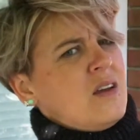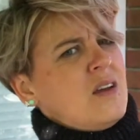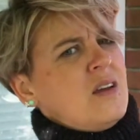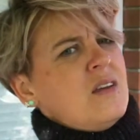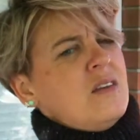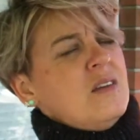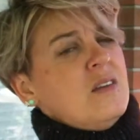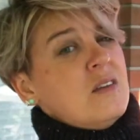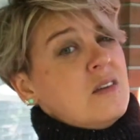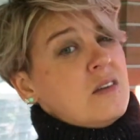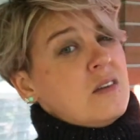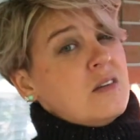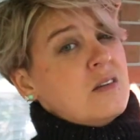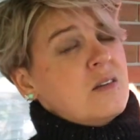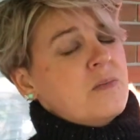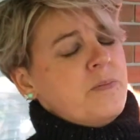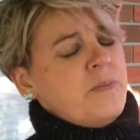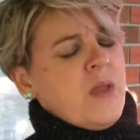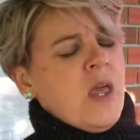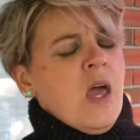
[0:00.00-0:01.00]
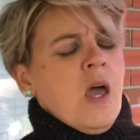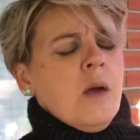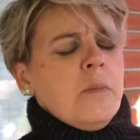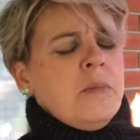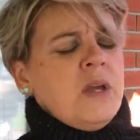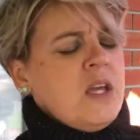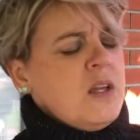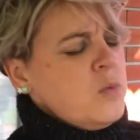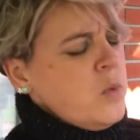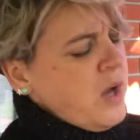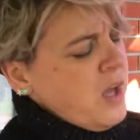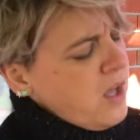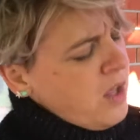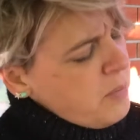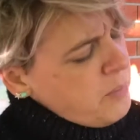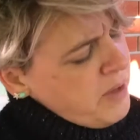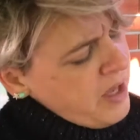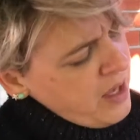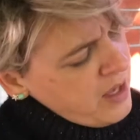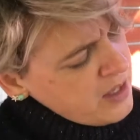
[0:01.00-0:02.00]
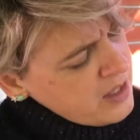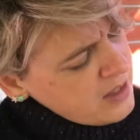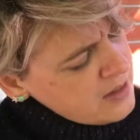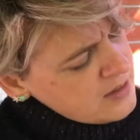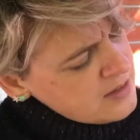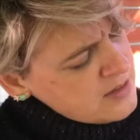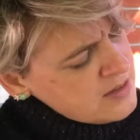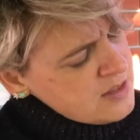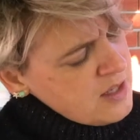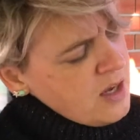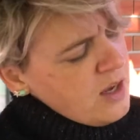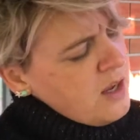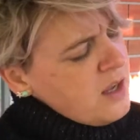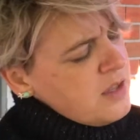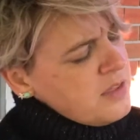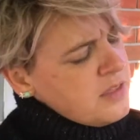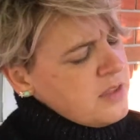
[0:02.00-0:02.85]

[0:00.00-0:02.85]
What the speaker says: Ugh. Meanwhile, back inside